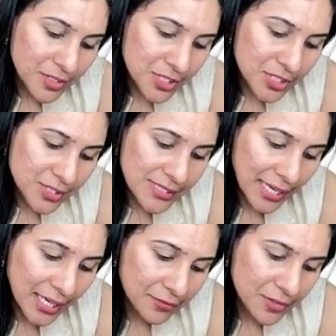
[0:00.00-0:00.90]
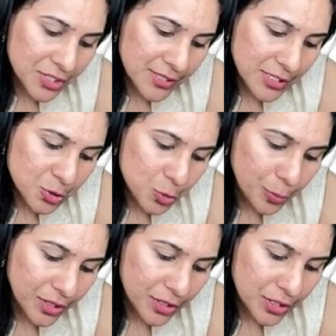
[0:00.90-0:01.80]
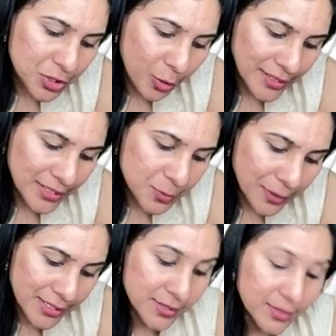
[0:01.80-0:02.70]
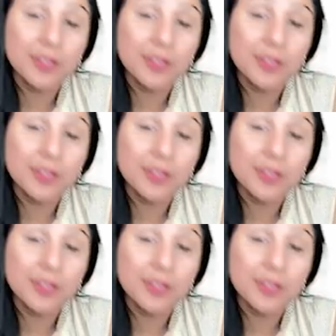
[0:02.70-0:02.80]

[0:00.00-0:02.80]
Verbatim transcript: which is there, which is the superior joint space